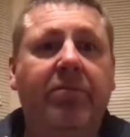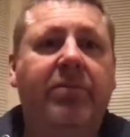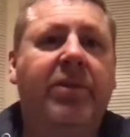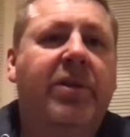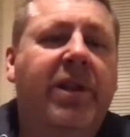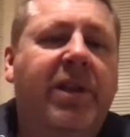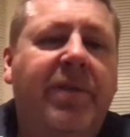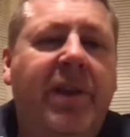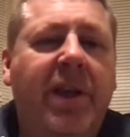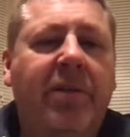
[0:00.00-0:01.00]
You look at this
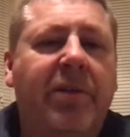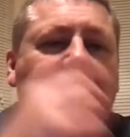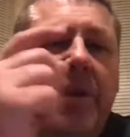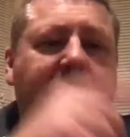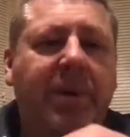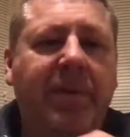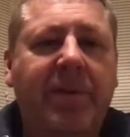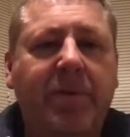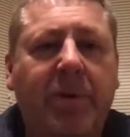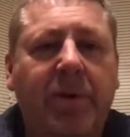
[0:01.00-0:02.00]
video, you look at the previous
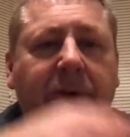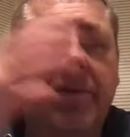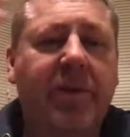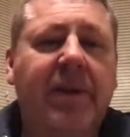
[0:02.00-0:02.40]
ones.